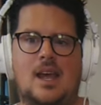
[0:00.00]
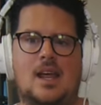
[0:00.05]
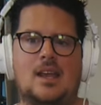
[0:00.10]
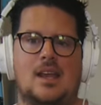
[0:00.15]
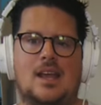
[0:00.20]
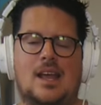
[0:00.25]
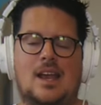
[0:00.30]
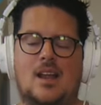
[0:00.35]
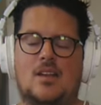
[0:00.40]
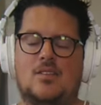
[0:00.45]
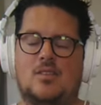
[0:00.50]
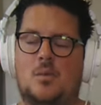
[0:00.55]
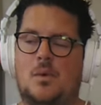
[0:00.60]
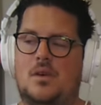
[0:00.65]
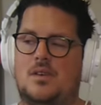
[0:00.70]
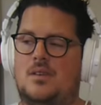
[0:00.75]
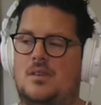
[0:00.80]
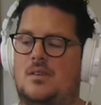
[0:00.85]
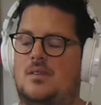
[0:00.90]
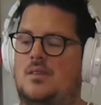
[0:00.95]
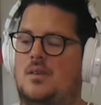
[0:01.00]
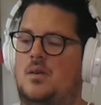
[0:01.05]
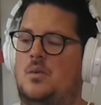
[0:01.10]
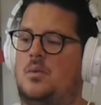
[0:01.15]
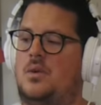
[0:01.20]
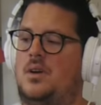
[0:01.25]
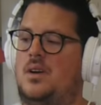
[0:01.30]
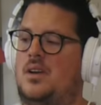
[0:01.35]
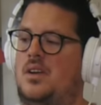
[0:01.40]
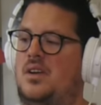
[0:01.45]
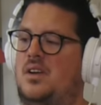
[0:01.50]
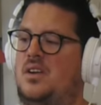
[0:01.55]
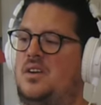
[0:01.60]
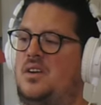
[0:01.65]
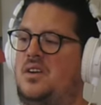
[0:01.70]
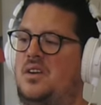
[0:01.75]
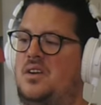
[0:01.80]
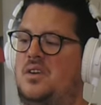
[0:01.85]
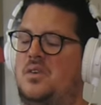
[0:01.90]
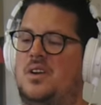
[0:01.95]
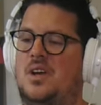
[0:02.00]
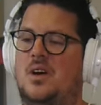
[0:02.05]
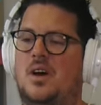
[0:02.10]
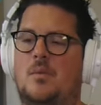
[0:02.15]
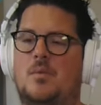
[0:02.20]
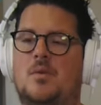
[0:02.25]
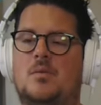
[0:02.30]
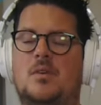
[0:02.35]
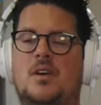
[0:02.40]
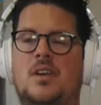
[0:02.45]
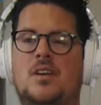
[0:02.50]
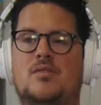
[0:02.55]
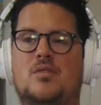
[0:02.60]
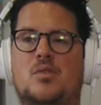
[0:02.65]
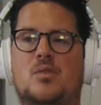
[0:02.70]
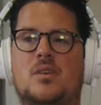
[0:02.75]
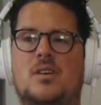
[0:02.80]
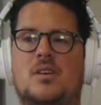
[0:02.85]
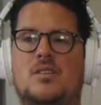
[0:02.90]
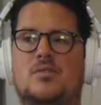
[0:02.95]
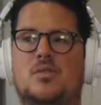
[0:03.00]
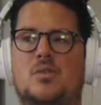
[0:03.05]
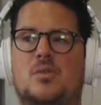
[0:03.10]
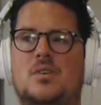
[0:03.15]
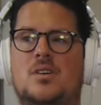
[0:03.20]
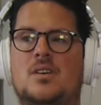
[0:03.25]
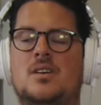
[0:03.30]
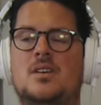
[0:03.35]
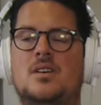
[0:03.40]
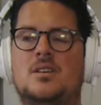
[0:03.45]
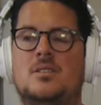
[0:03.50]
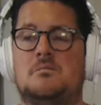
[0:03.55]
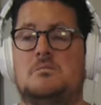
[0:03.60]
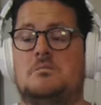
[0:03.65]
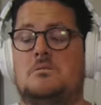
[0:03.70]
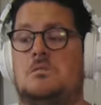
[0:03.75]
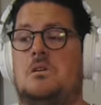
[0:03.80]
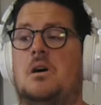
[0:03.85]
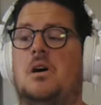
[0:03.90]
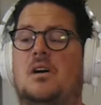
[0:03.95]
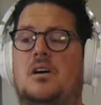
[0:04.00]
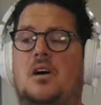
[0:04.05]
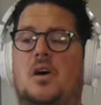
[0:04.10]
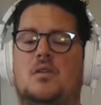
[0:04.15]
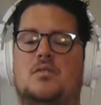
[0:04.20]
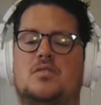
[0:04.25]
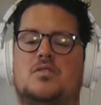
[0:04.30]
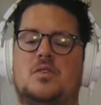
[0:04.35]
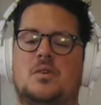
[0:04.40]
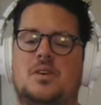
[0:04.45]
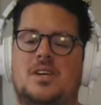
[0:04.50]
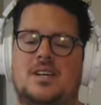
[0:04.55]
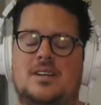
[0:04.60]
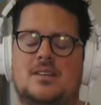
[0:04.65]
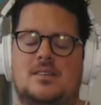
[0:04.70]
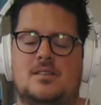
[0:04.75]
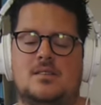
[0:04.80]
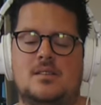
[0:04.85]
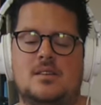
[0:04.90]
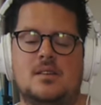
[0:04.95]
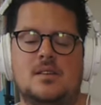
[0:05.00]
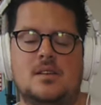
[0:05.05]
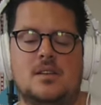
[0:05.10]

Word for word: and, last question, so uh, you're now up and running for, for over two years.